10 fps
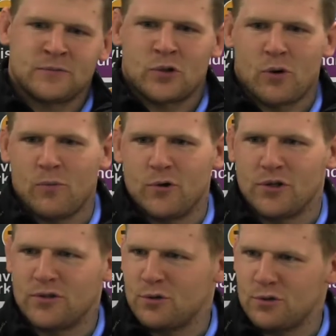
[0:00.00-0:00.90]
Tom
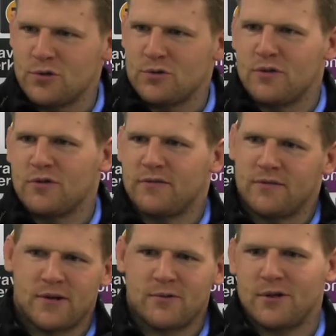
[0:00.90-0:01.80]
Wood, George North,
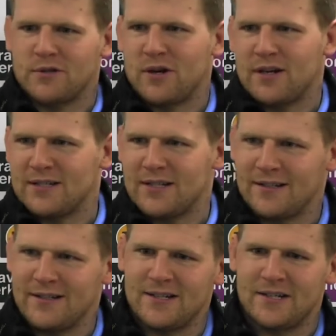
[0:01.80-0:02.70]
you know, all those guys, Lee
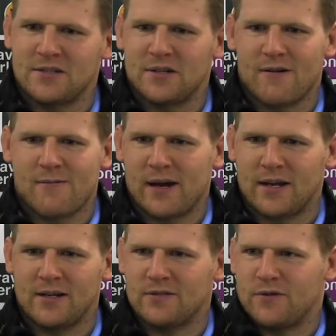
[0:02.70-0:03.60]
Dixon coming
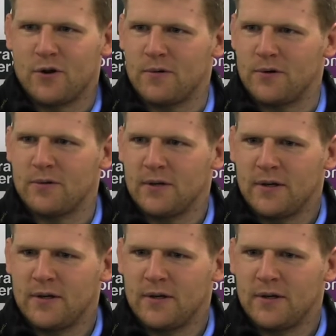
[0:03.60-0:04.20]
back in, it's phenomenal.